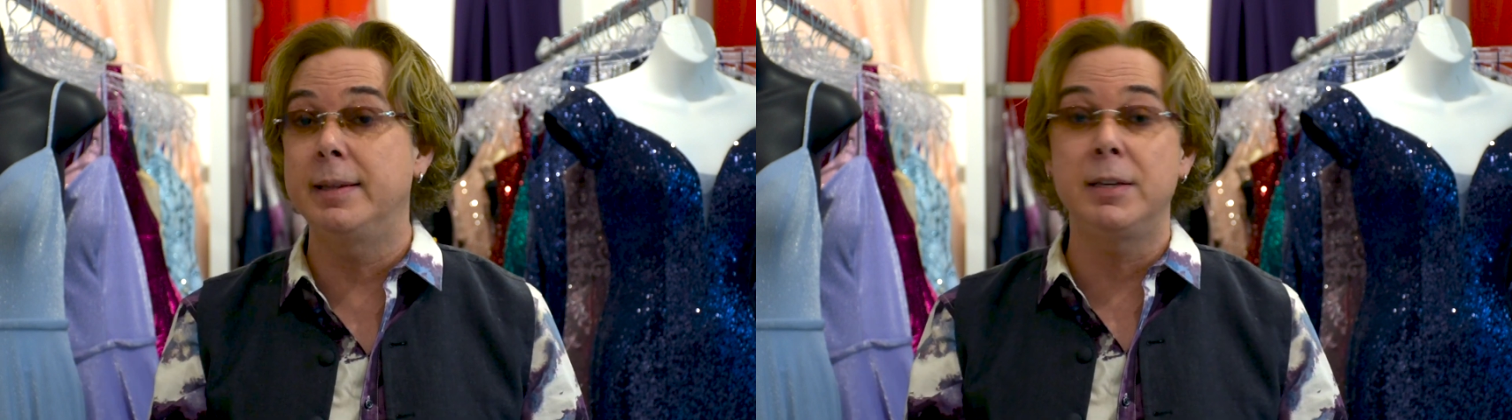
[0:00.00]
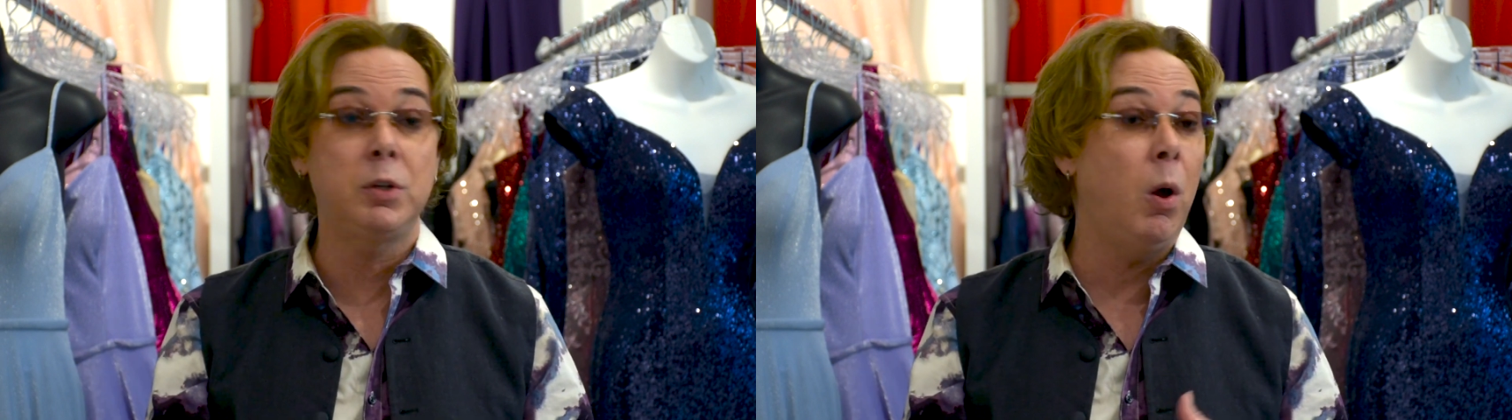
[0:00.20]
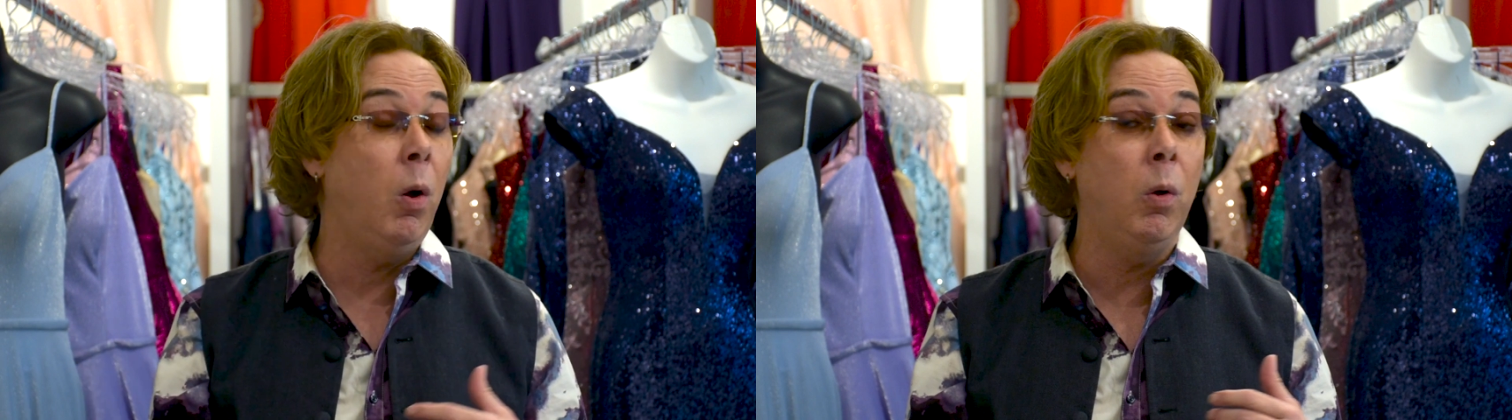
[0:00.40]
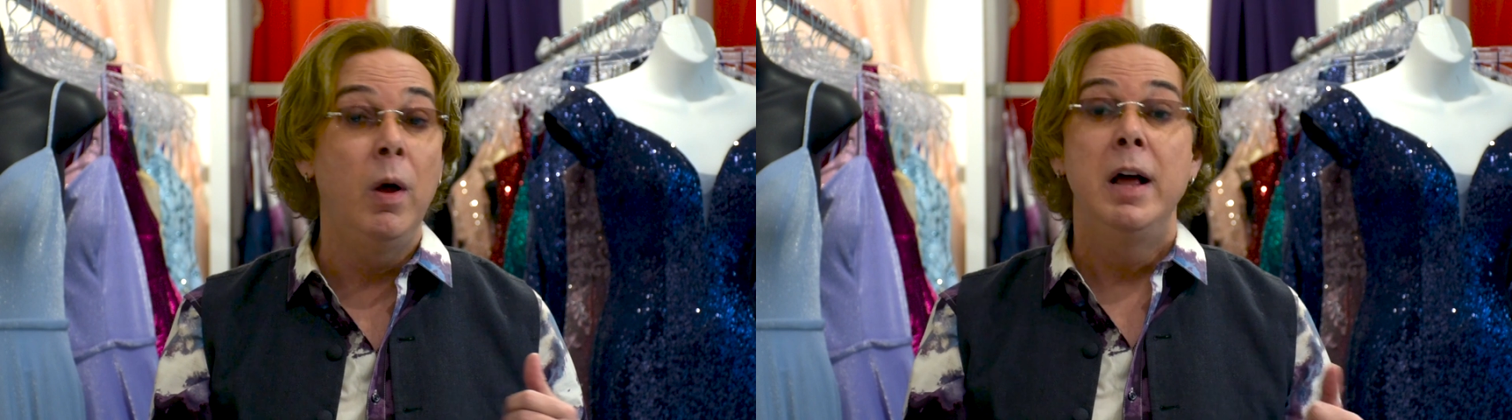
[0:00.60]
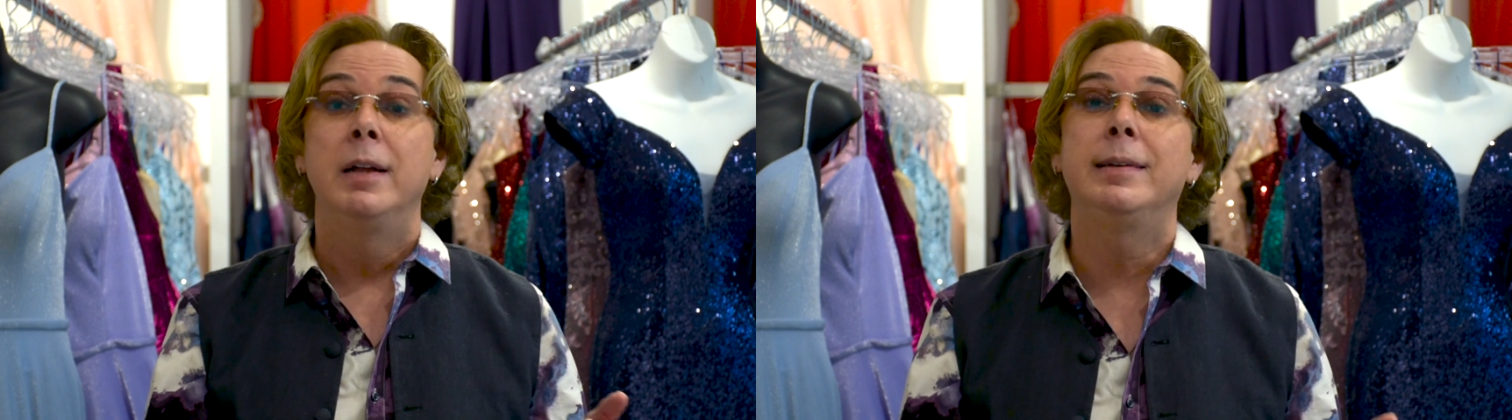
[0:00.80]
this
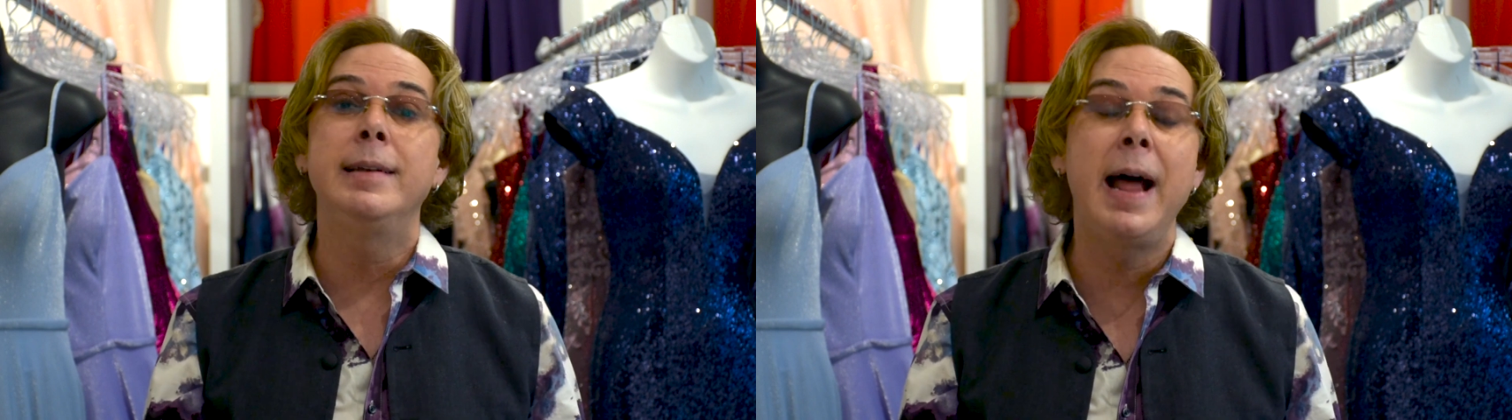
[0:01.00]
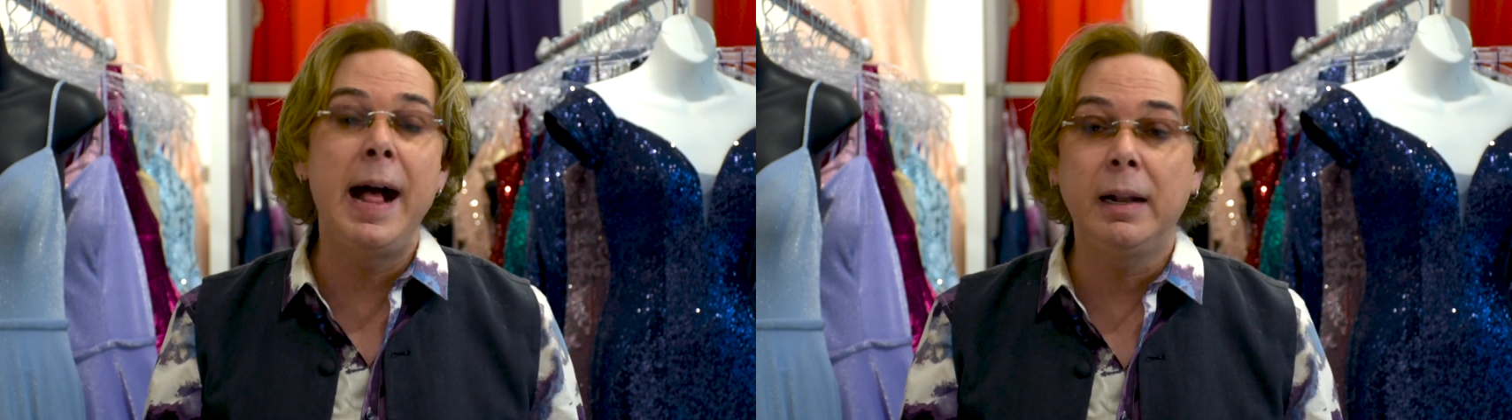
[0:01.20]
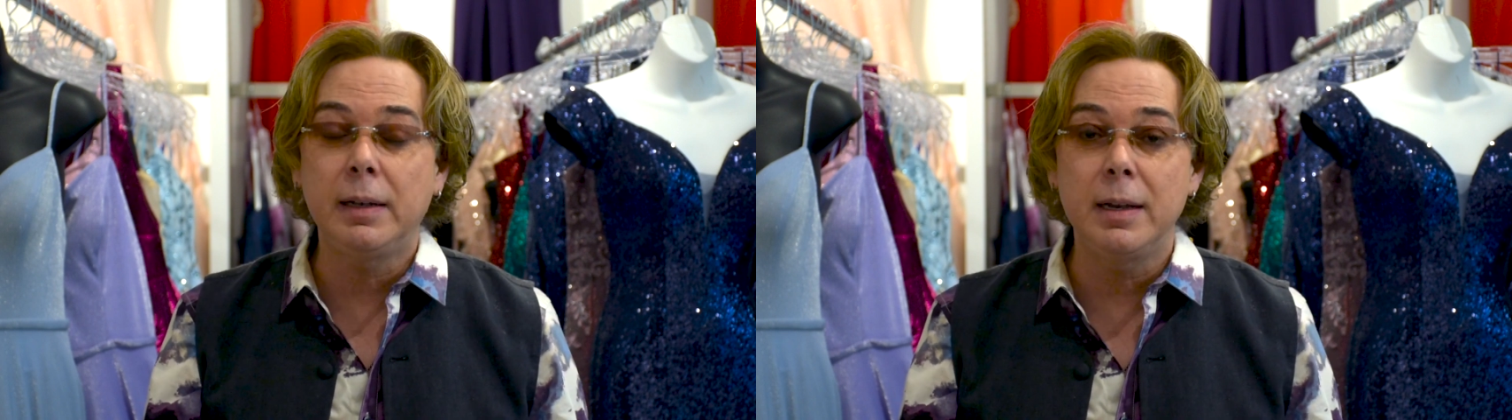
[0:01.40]
whole not